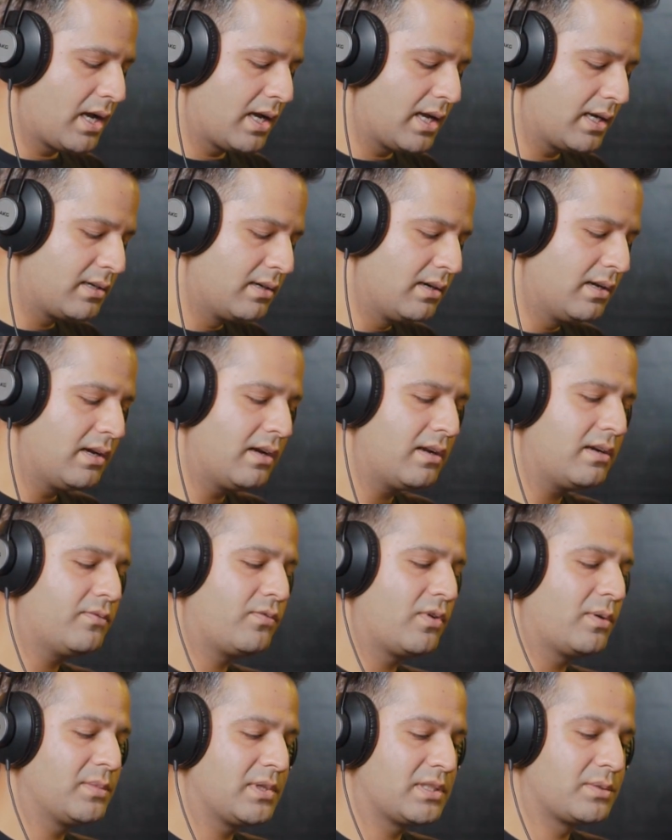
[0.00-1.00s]
had
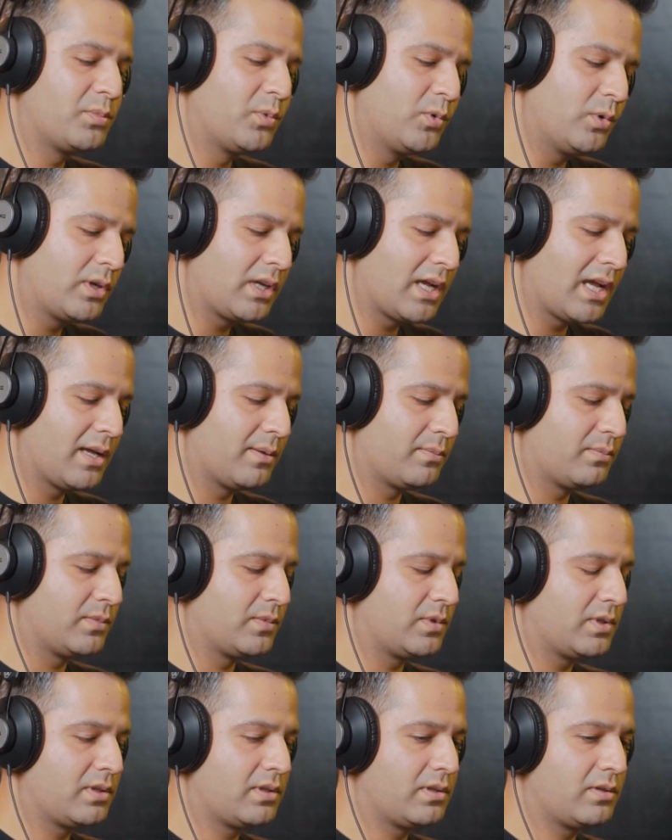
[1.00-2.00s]
learned from this boot
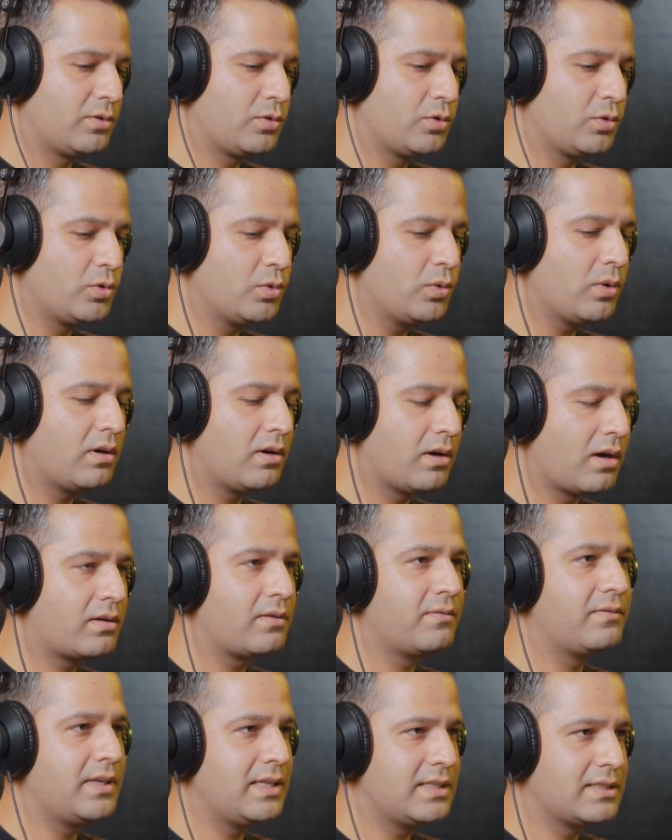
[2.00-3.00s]
camp to do a
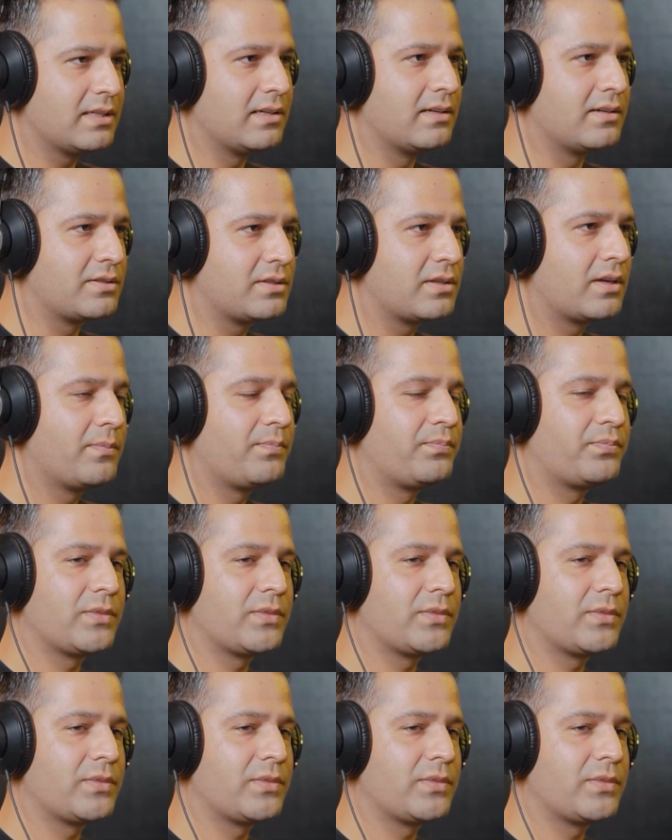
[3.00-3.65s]
lot of research